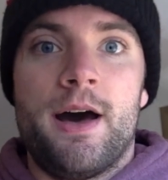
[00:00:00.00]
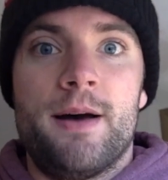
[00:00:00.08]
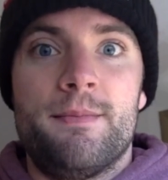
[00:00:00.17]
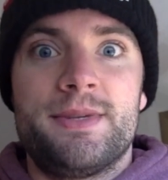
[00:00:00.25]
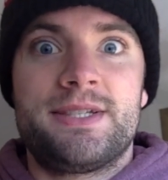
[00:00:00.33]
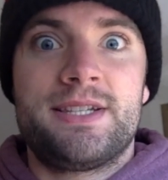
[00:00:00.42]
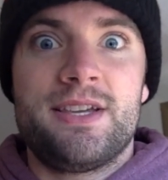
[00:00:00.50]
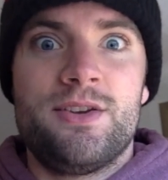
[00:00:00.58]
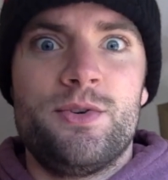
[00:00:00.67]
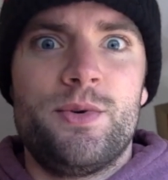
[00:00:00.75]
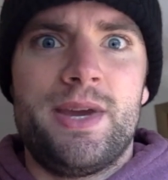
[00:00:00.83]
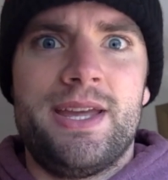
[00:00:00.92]
See
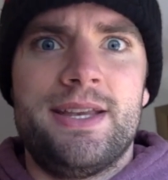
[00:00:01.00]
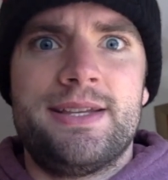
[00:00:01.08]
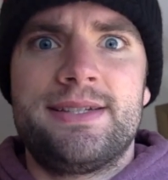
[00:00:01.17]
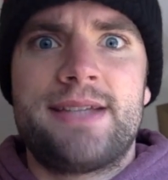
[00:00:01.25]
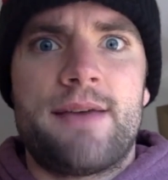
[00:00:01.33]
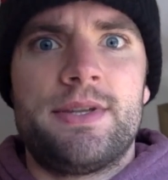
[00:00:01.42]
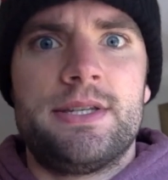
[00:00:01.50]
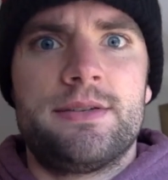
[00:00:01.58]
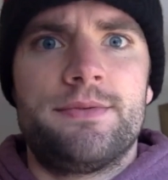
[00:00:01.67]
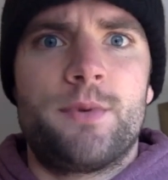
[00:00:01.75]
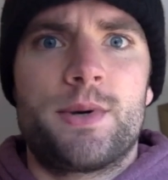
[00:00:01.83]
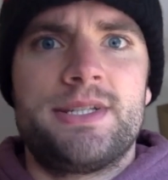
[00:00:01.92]
you in 7 to
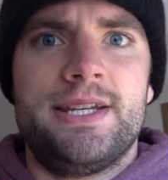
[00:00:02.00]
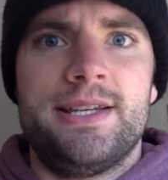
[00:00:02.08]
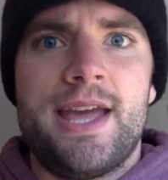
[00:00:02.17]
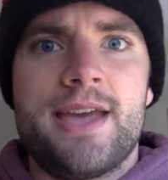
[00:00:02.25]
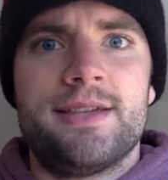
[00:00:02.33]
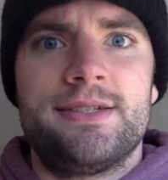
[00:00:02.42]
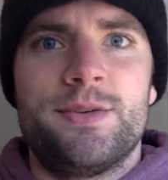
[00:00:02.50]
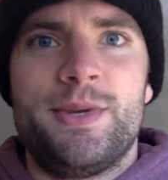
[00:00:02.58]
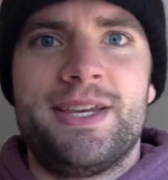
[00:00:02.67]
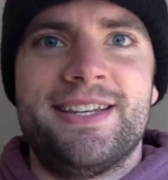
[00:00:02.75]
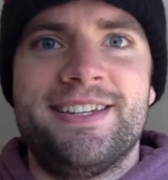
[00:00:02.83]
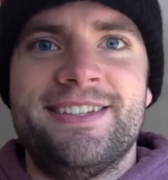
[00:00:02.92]
14 days so we
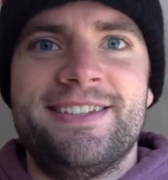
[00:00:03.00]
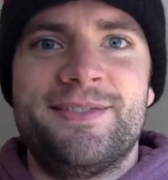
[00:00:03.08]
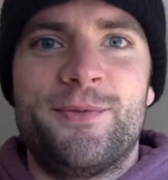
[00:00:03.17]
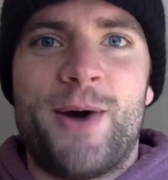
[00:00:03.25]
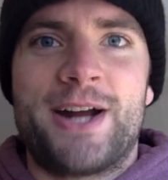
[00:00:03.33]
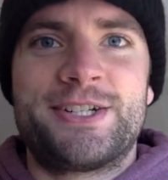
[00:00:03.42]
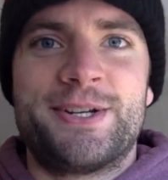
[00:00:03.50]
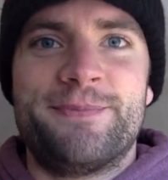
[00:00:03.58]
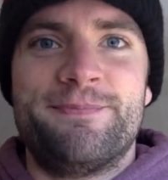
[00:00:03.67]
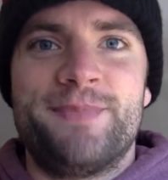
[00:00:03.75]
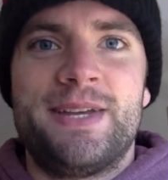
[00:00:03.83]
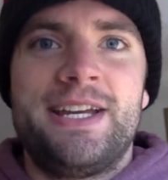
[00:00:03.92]
can watch
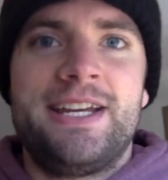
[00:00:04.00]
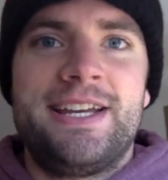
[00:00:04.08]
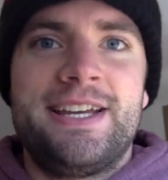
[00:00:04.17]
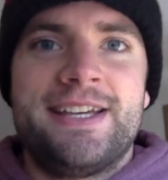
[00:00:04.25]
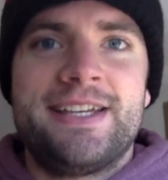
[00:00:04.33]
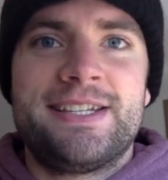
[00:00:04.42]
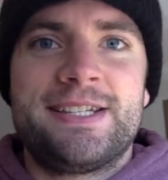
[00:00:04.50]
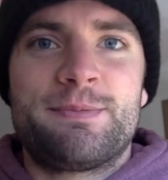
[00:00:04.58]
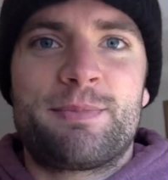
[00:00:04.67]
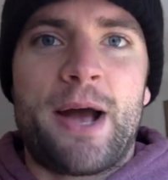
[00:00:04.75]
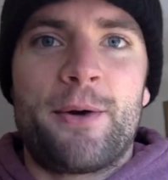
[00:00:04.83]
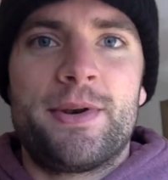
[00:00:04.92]
them sprout.